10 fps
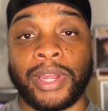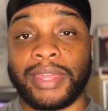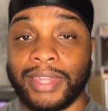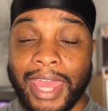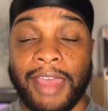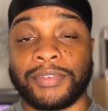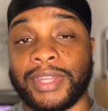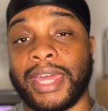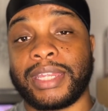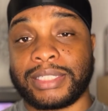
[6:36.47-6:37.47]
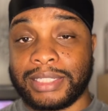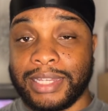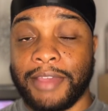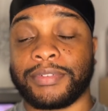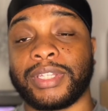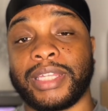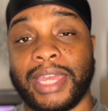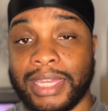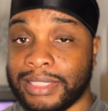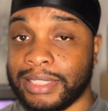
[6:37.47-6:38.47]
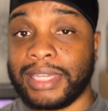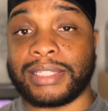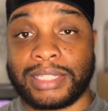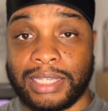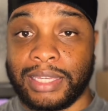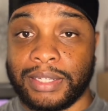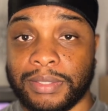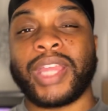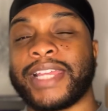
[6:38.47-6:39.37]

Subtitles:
and then after that, it's definitely a skin scent.